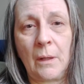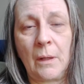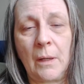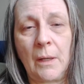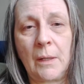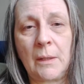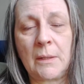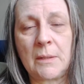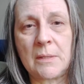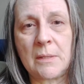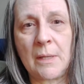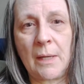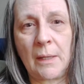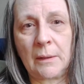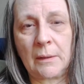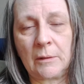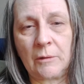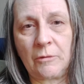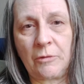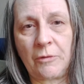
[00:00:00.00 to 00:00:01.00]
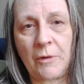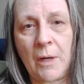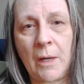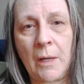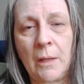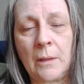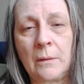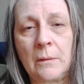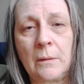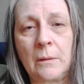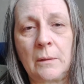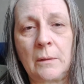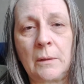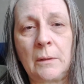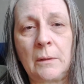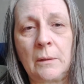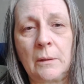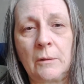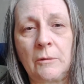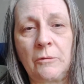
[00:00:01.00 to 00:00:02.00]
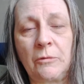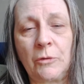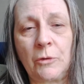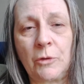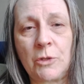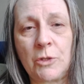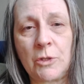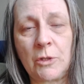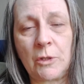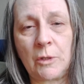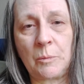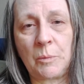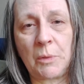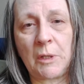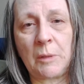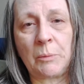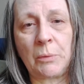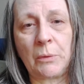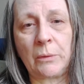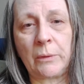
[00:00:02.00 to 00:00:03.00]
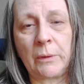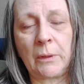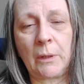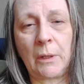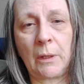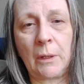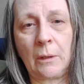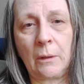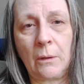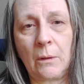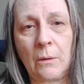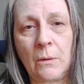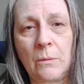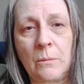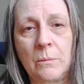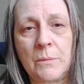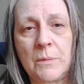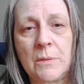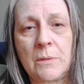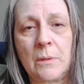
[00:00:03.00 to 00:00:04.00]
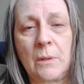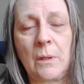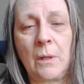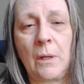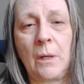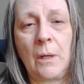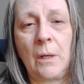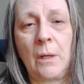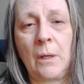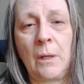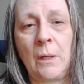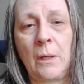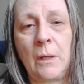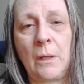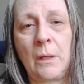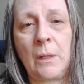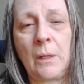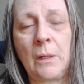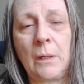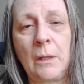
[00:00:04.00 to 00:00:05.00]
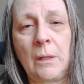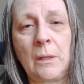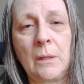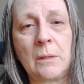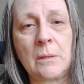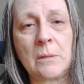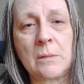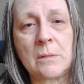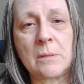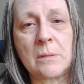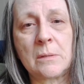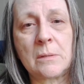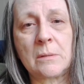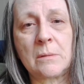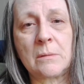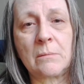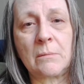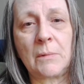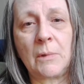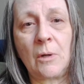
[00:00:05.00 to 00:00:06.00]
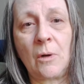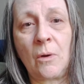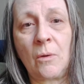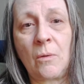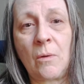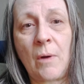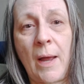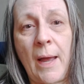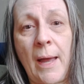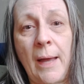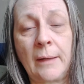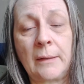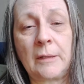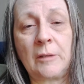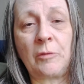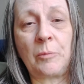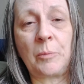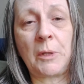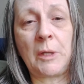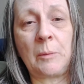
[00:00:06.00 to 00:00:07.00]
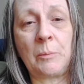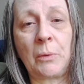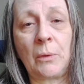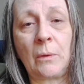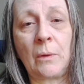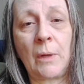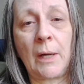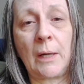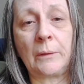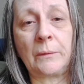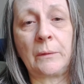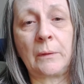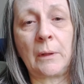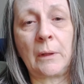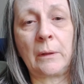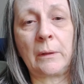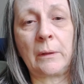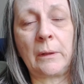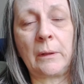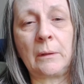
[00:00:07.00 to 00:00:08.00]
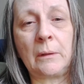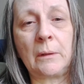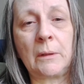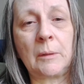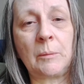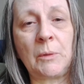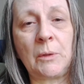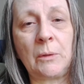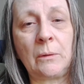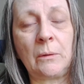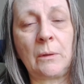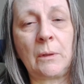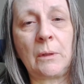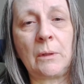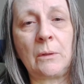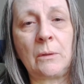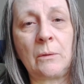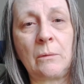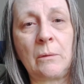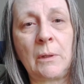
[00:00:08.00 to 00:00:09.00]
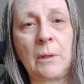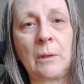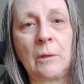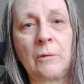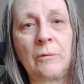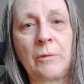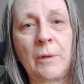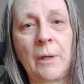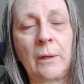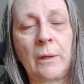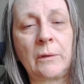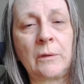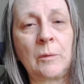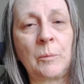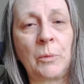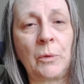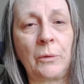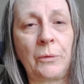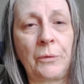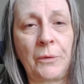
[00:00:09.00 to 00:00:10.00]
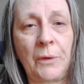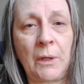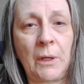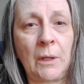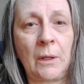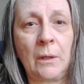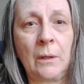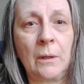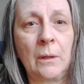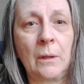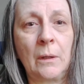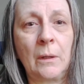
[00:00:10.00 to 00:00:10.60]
And it's not confined to the unfortunate people in care homes. It is, active people out there in the community doing a valuable thing